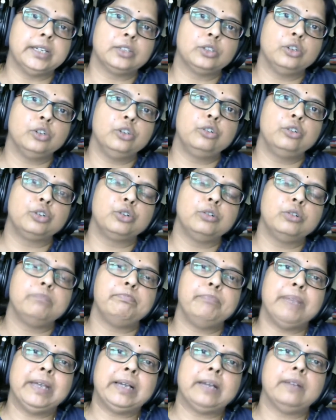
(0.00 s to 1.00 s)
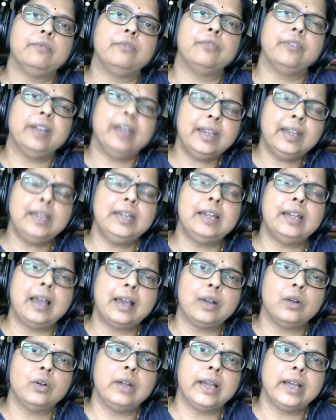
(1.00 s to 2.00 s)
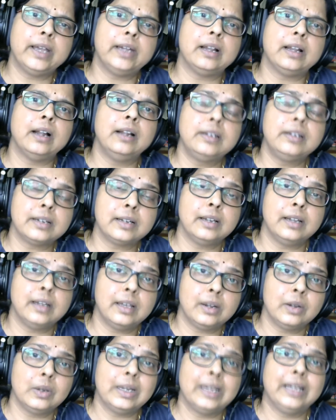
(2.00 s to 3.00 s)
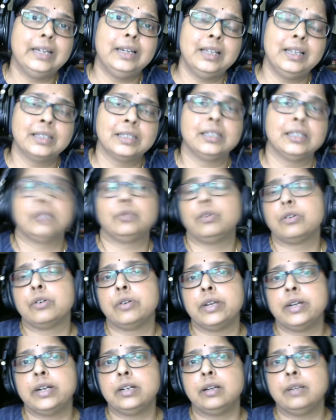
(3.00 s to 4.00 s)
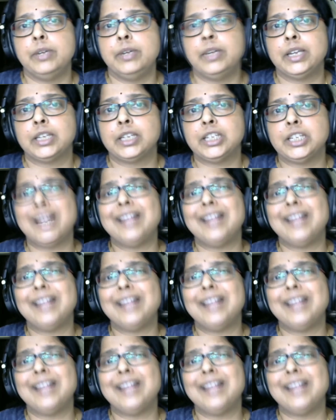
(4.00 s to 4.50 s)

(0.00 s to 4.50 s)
So you should pick very narrow line, ultra narrow line lasers for coherent communication.